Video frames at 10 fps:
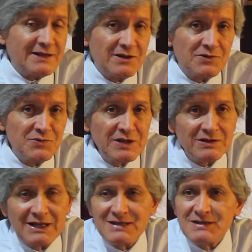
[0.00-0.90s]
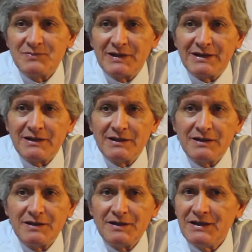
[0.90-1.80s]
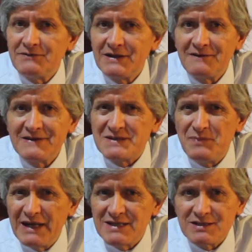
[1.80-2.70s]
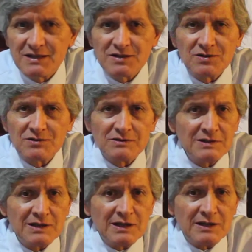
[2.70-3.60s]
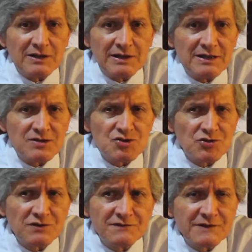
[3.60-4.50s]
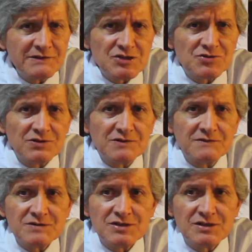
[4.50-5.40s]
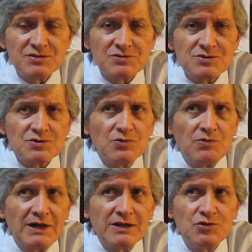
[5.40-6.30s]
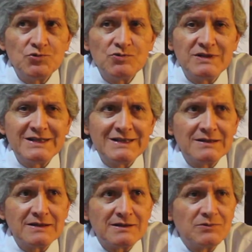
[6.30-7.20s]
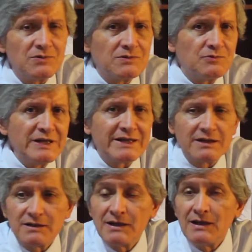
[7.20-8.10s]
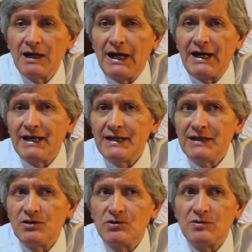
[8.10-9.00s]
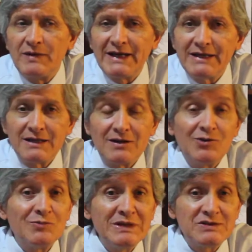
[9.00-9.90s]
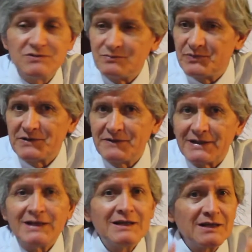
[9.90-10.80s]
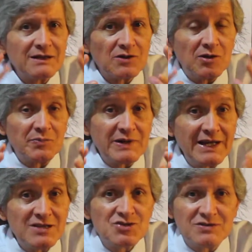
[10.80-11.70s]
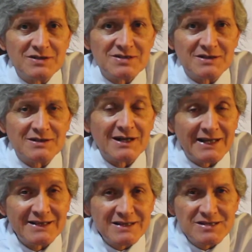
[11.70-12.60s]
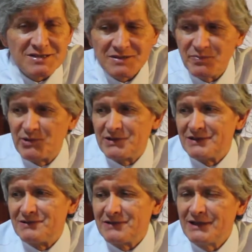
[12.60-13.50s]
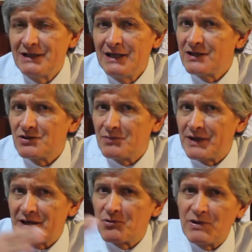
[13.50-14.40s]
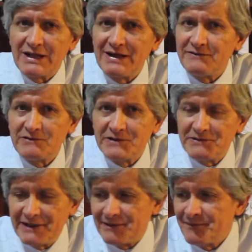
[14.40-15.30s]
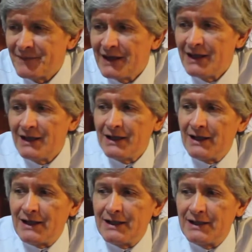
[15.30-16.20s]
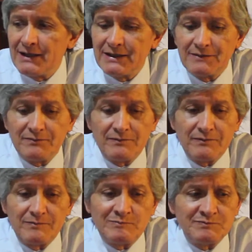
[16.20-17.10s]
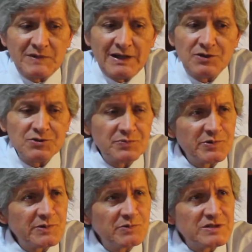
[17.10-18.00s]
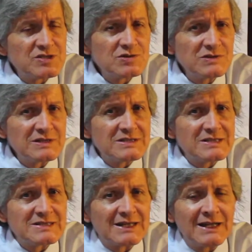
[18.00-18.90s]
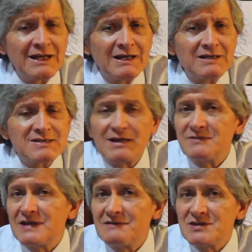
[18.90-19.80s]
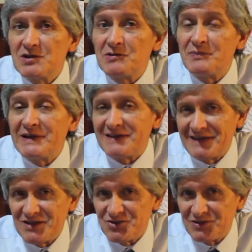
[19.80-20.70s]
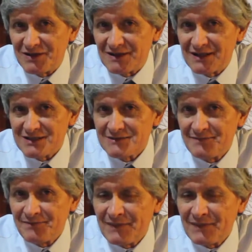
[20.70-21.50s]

They don't realize it, but even if it's basic, you know, very short conversation. So what you did weekend? I go biking. Oh, me too. Perfect. Comprehension is there, and this is important, okay? No matter what level they're in. Another problem with students is that sometimes they don't pay attention in class.